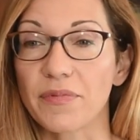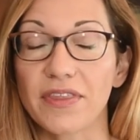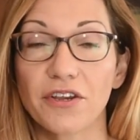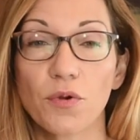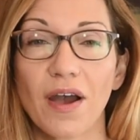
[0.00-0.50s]

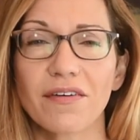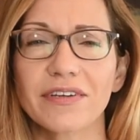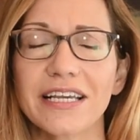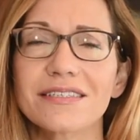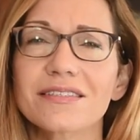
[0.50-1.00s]
Then you
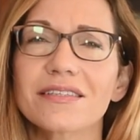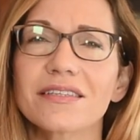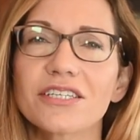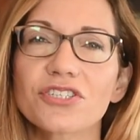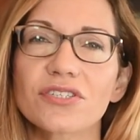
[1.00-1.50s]
have a
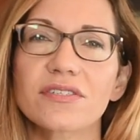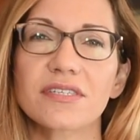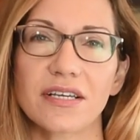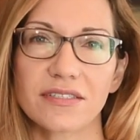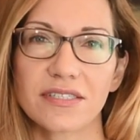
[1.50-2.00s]
delicious
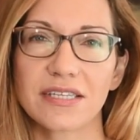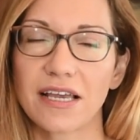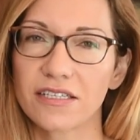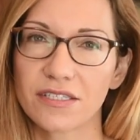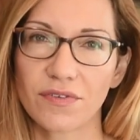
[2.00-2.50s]
and
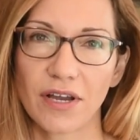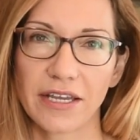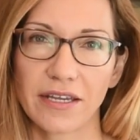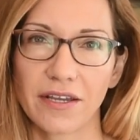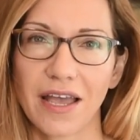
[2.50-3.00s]

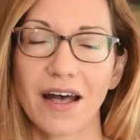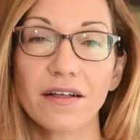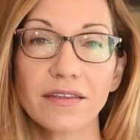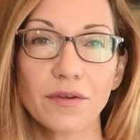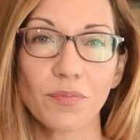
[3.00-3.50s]
satisfying,
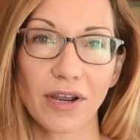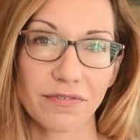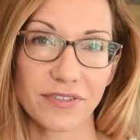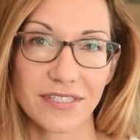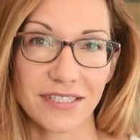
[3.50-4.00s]
healthy
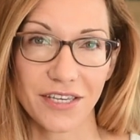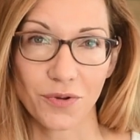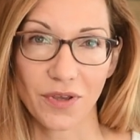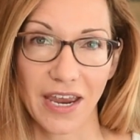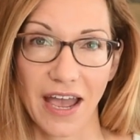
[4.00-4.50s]
breakfast that
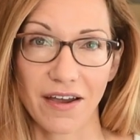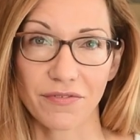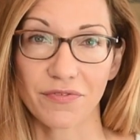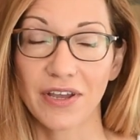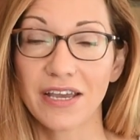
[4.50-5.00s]
you could have.